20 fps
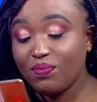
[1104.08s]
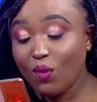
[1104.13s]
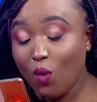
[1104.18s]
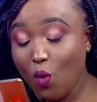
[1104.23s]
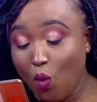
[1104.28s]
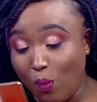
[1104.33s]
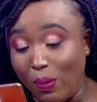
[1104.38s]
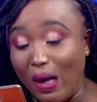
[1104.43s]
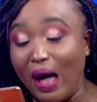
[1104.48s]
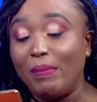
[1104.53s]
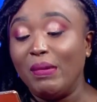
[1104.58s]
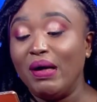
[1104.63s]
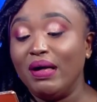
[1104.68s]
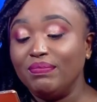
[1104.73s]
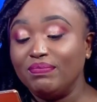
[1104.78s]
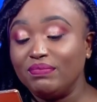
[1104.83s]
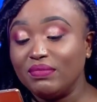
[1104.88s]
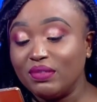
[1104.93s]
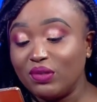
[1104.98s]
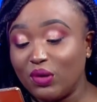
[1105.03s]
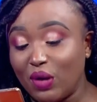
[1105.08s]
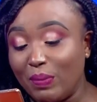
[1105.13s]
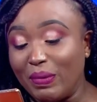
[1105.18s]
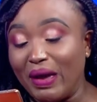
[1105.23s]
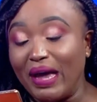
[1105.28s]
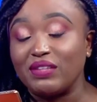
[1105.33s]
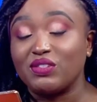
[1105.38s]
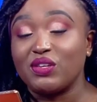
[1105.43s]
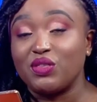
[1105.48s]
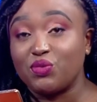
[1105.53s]
Obama. Your number
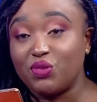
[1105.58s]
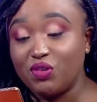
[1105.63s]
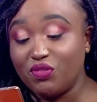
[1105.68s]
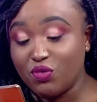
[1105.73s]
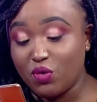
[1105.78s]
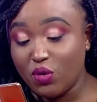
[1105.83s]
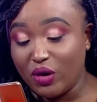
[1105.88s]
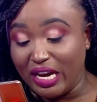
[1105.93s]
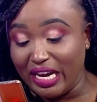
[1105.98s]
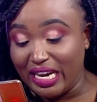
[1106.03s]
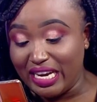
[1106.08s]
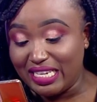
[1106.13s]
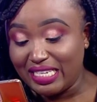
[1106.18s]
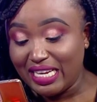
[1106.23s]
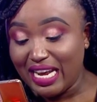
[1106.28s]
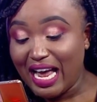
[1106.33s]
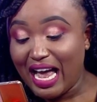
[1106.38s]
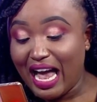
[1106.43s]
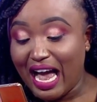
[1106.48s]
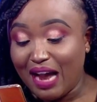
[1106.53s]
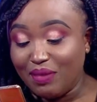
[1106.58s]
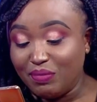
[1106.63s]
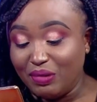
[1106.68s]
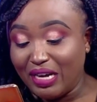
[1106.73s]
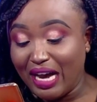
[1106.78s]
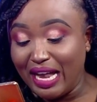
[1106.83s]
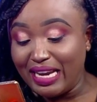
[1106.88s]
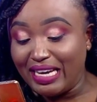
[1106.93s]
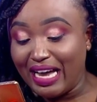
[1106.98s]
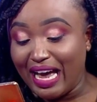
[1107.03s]
ends at 348. Hi,
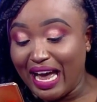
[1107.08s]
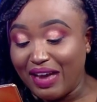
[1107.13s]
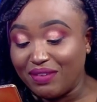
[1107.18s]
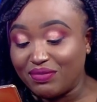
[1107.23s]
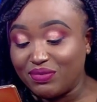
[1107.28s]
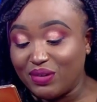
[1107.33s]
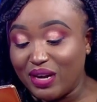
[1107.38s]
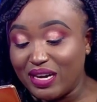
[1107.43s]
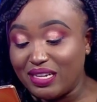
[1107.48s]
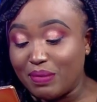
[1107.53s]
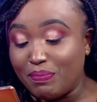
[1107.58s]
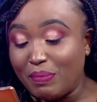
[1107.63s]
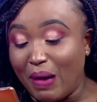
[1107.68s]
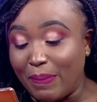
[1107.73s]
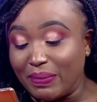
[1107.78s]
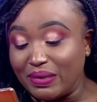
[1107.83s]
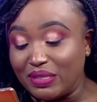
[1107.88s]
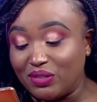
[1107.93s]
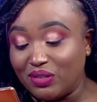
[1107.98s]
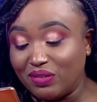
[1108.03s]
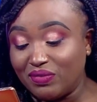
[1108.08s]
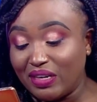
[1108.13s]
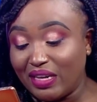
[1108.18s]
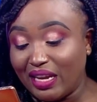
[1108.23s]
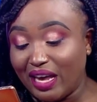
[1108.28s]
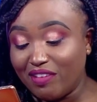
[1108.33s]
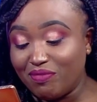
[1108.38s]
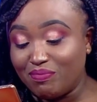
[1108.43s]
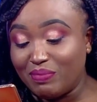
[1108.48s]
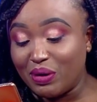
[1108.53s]
Mwikali. I have read The Purpose-Driven
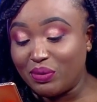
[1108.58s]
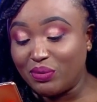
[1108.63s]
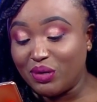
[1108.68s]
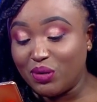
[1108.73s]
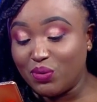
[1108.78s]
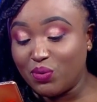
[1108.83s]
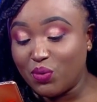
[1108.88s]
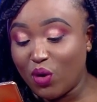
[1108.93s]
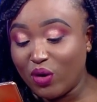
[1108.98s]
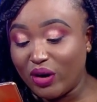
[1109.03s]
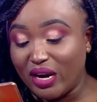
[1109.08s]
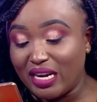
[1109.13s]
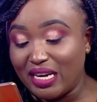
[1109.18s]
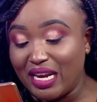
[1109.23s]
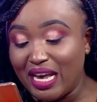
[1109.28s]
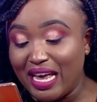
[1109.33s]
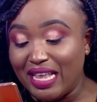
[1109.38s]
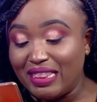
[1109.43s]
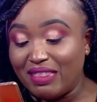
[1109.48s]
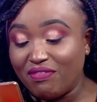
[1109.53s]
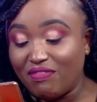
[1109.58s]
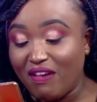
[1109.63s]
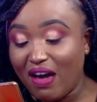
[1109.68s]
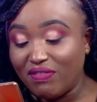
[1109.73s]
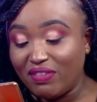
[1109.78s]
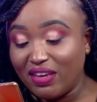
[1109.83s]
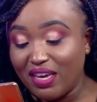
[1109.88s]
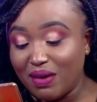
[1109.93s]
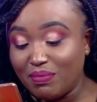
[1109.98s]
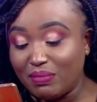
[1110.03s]
Life by Rick Warren, The
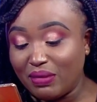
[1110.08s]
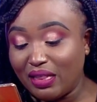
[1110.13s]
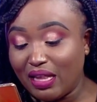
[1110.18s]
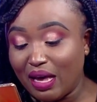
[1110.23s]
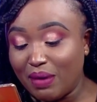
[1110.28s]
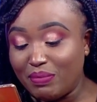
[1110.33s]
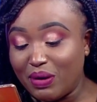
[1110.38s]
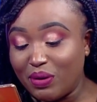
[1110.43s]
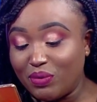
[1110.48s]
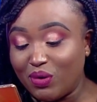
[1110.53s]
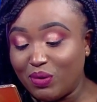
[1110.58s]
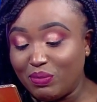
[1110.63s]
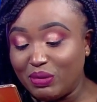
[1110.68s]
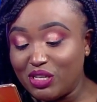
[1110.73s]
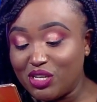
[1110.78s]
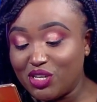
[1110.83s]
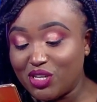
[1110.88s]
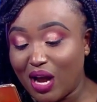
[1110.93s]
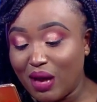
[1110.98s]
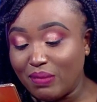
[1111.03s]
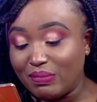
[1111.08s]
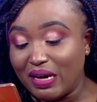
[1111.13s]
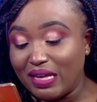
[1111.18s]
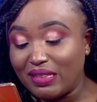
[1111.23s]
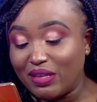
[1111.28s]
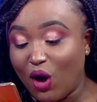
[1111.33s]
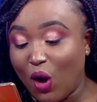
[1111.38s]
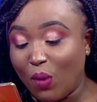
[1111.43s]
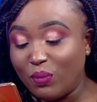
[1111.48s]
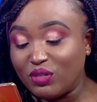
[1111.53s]
5 a.m. Club by Robin Sharma,
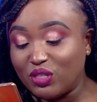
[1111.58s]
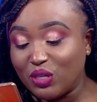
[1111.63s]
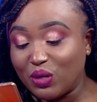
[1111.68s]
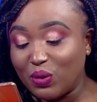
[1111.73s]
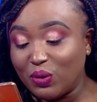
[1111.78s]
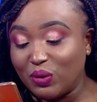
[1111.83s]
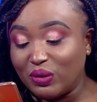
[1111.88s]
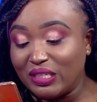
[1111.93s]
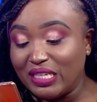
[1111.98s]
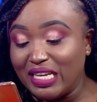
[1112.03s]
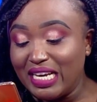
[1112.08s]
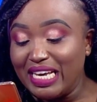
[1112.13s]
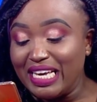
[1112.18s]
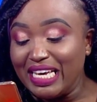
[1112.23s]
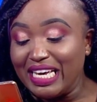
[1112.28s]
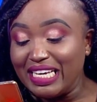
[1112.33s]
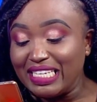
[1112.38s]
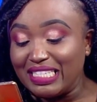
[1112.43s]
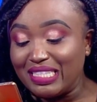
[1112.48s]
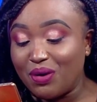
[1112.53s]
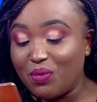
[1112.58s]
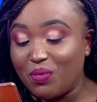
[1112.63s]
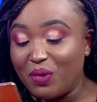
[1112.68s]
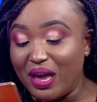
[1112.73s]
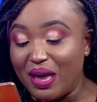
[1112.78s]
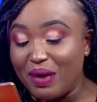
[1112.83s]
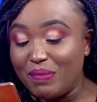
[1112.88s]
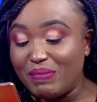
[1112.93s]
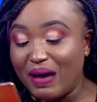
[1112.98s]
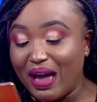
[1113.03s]
The Obstacle is the
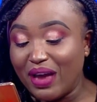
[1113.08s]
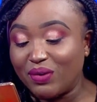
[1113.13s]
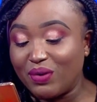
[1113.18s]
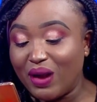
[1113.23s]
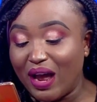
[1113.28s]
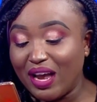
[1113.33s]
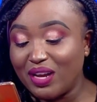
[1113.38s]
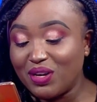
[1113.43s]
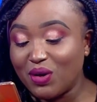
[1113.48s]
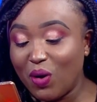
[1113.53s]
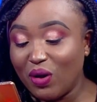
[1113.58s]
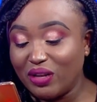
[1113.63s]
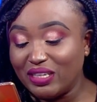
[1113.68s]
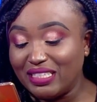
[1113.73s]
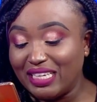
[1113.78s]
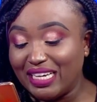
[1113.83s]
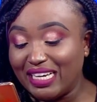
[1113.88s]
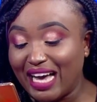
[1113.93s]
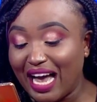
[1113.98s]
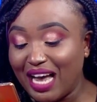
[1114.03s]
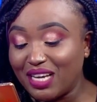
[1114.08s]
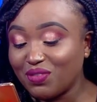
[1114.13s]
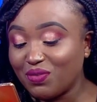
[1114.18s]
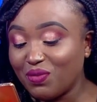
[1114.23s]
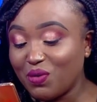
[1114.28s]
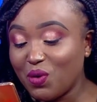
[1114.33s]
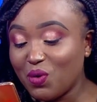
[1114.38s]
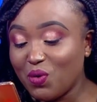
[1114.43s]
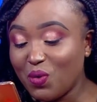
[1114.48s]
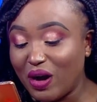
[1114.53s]
Way by Ryan Holiday, Cash
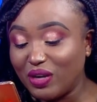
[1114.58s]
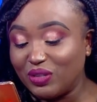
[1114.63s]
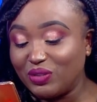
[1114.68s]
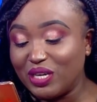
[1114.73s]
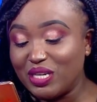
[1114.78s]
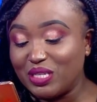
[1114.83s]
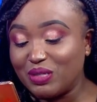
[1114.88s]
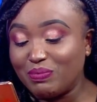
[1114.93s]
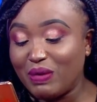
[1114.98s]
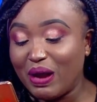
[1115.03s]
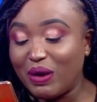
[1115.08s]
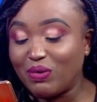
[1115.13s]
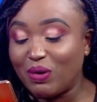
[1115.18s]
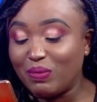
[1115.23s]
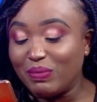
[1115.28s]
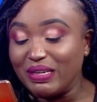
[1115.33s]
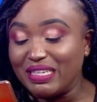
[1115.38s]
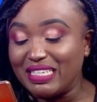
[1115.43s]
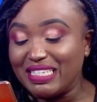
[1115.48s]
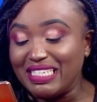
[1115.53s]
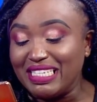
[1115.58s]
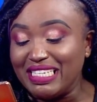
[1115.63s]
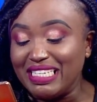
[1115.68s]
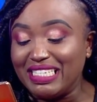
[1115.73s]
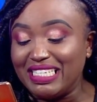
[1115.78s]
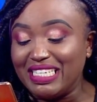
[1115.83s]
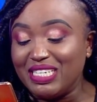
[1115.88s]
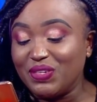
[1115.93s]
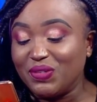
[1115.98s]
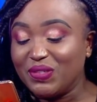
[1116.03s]
Flow Quadrant by Robert T.
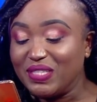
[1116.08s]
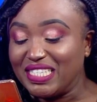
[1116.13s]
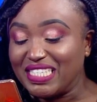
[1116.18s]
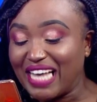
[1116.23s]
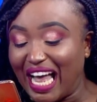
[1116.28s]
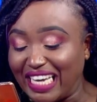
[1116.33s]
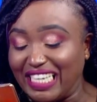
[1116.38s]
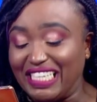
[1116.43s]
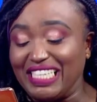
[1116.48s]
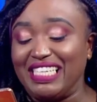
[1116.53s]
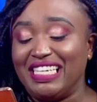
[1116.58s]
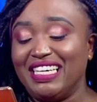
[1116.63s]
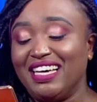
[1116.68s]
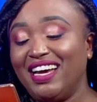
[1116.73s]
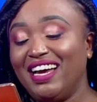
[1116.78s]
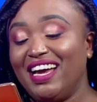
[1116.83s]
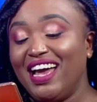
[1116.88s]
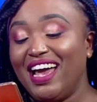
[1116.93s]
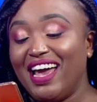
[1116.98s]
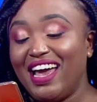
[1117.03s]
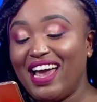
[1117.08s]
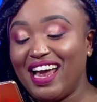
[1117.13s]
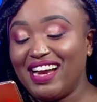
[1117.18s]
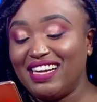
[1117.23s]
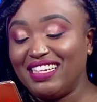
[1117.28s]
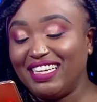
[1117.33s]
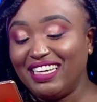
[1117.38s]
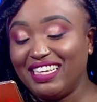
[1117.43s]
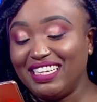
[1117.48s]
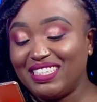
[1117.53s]
Kiyosaki.
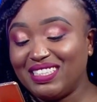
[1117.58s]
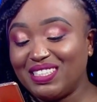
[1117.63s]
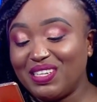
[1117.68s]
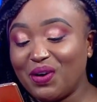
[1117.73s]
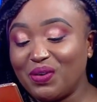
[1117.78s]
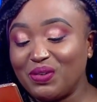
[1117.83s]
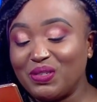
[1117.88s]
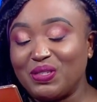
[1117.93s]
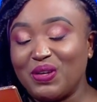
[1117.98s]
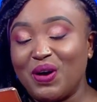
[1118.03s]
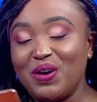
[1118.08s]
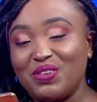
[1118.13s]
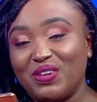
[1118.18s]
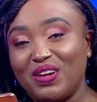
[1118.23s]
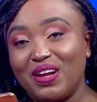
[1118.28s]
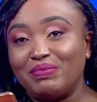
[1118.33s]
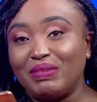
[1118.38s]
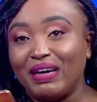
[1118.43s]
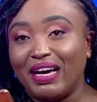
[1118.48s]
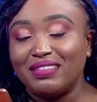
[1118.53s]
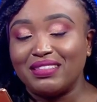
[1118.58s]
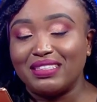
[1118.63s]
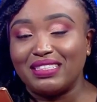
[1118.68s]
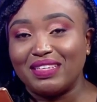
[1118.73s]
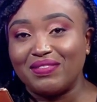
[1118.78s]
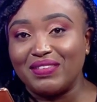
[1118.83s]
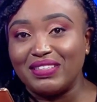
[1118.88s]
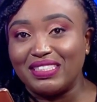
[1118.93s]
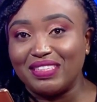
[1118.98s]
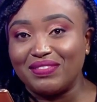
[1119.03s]
And the list goes on. Your number ends at
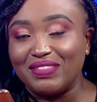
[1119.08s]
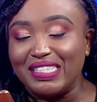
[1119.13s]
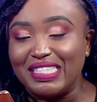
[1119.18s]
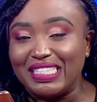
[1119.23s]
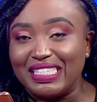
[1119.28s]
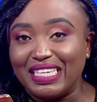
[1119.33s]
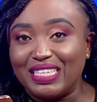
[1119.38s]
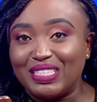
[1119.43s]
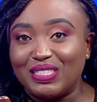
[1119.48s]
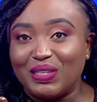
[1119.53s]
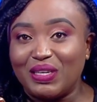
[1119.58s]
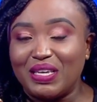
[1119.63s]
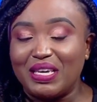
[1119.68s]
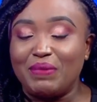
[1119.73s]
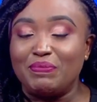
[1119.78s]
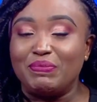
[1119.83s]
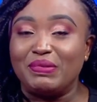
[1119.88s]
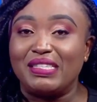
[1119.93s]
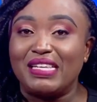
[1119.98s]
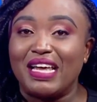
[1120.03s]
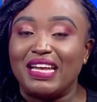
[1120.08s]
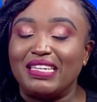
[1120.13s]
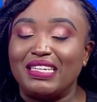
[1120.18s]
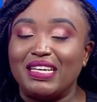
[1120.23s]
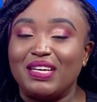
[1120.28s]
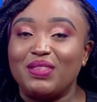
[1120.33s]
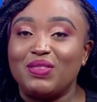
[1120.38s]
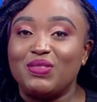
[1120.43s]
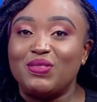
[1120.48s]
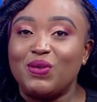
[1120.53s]
776. So keep
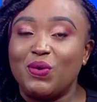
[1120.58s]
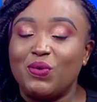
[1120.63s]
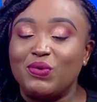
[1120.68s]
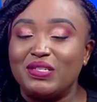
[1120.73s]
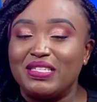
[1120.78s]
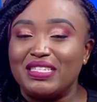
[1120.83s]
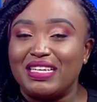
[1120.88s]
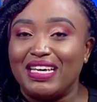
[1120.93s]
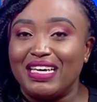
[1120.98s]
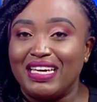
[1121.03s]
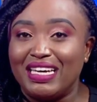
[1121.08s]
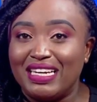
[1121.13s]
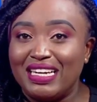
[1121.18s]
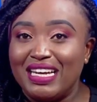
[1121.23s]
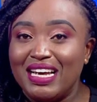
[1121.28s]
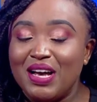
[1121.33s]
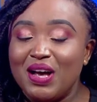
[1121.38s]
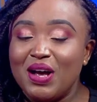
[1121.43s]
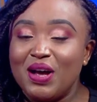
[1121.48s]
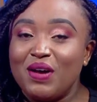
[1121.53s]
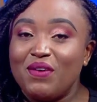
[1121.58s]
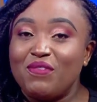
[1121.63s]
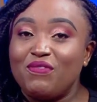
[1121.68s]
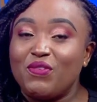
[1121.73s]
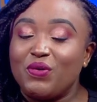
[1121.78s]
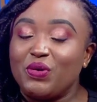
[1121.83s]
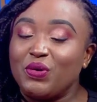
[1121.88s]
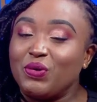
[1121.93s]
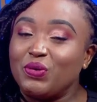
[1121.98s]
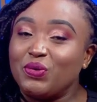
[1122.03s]
sending those in
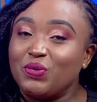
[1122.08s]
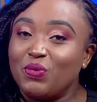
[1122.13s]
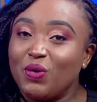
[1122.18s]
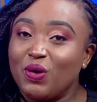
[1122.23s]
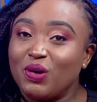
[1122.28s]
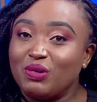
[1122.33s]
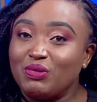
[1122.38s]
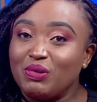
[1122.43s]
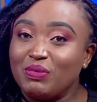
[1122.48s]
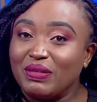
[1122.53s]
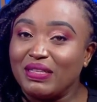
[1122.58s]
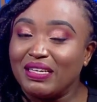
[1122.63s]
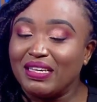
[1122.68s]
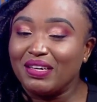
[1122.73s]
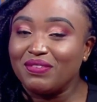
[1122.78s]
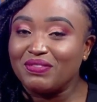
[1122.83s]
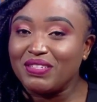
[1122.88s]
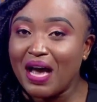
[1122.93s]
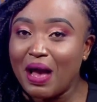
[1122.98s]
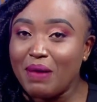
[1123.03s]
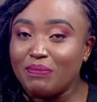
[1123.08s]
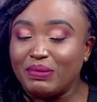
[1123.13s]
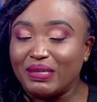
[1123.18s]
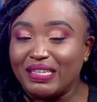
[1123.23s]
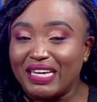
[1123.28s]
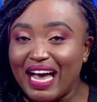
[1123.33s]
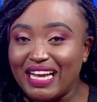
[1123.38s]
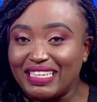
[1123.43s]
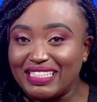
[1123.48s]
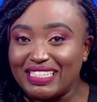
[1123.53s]
for you to walk away with a gift hamper
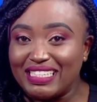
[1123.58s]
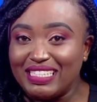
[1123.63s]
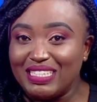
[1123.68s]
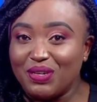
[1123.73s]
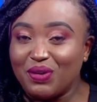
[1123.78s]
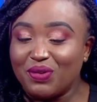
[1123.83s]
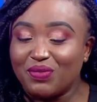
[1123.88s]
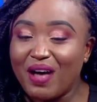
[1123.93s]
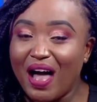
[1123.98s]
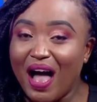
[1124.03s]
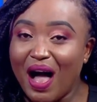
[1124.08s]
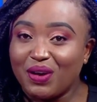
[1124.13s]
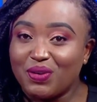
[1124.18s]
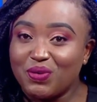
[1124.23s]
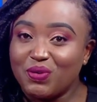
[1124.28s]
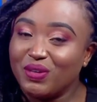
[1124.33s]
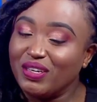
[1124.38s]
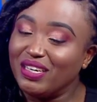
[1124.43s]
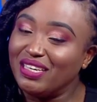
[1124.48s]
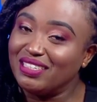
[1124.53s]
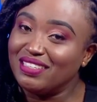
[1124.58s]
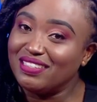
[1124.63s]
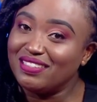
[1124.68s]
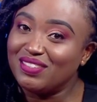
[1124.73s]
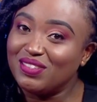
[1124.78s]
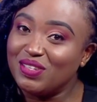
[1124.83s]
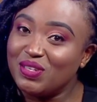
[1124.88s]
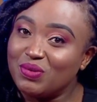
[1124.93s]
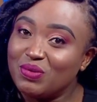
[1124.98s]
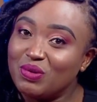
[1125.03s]
courtesy of Hakko
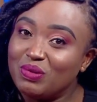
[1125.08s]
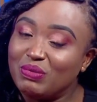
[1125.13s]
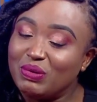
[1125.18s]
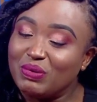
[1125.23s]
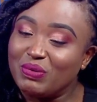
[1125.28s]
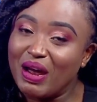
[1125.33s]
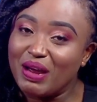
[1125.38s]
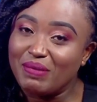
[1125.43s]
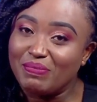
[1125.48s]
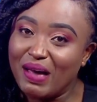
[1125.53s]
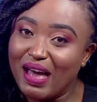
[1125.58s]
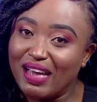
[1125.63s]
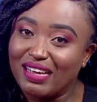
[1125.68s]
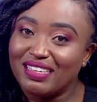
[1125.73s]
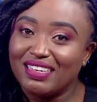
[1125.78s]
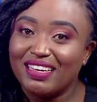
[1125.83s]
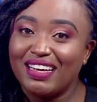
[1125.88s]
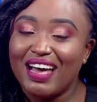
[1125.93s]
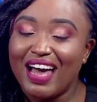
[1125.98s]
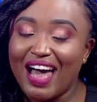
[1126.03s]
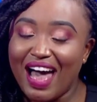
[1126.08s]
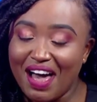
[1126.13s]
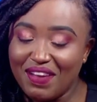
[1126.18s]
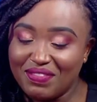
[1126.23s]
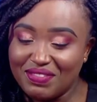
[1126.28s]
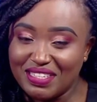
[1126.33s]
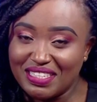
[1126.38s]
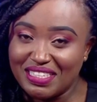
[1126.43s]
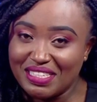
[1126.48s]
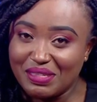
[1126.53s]
Industries. We'll be right back
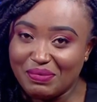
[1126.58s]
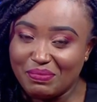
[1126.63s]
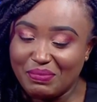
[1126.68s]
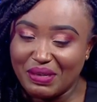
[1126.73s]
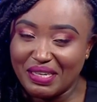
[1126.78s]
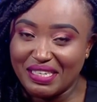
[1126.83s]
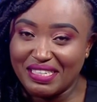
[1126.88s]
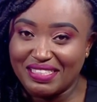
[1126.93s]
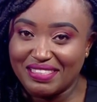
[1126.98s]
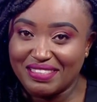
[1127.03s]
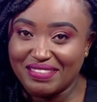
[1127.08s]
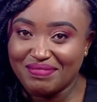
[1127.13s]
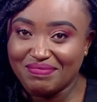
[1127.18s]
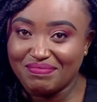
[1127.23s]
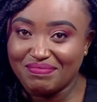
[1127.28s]
after this break.